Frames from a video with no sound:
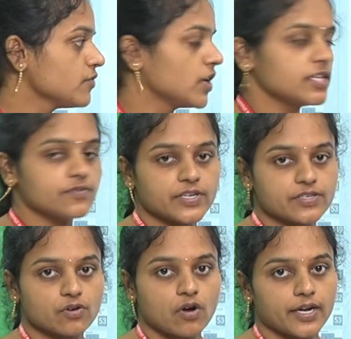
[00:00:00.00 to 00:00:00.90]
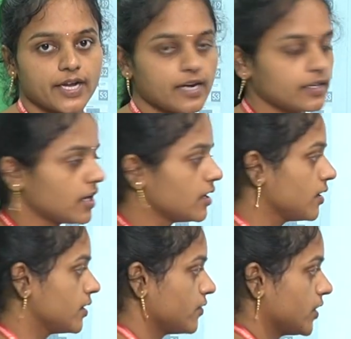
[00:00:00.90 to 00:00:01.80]
one is fixed contact and
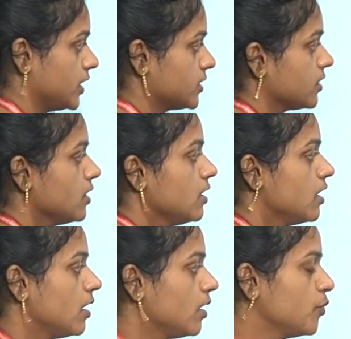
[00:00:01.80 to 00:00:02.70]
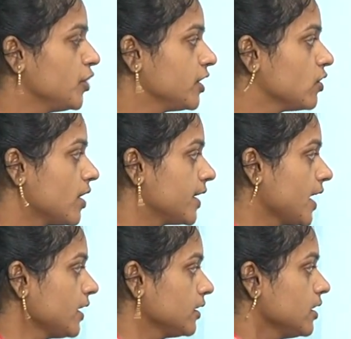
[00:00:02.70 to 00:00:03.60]
another one is moving
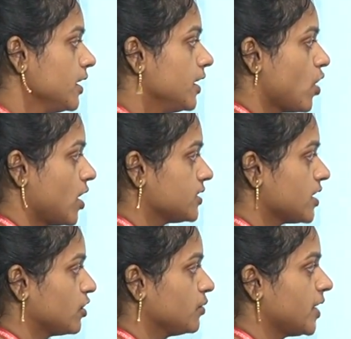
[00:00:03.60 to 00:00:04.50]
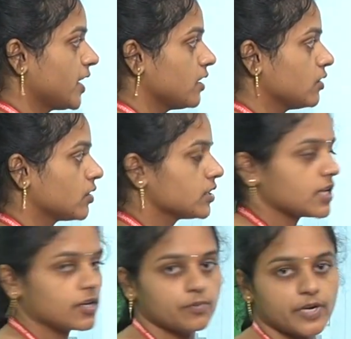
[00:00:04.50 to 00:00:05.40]
contact. In oil circuit breaker, total
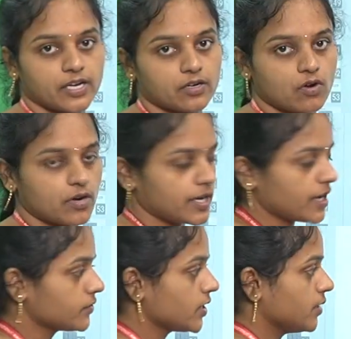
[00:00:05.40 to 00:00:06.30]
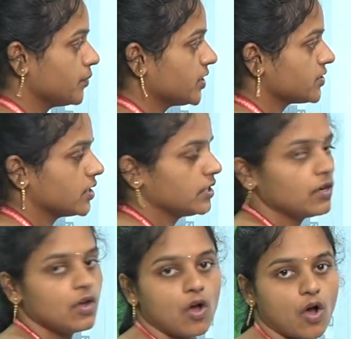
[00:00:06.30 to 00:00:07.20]
circuit breaker contacts are immersed in
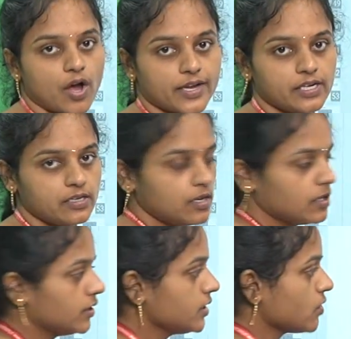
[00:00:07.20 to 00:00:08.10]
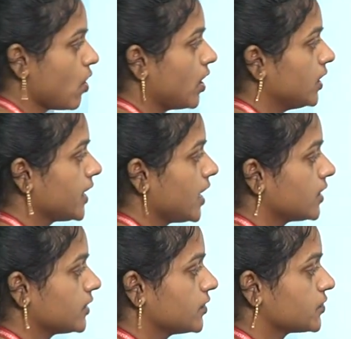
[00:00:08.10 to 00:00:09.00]
oil. This oil
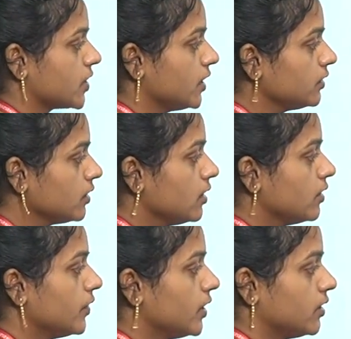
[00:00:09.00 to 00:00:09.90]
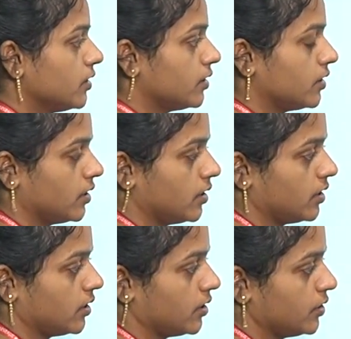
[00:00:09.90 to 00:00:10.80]
dielectric strength
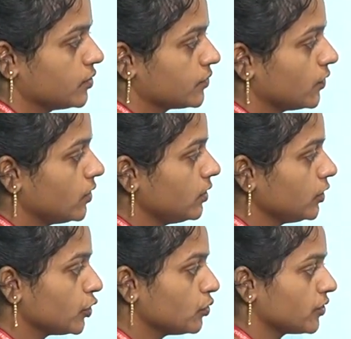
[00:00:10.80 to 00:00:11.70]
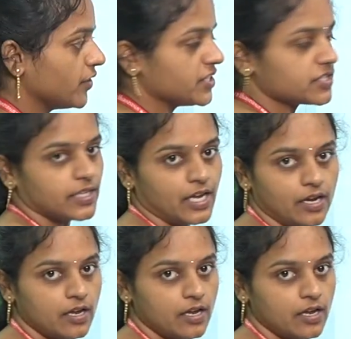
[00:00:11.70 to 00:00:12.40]
will useful to quench the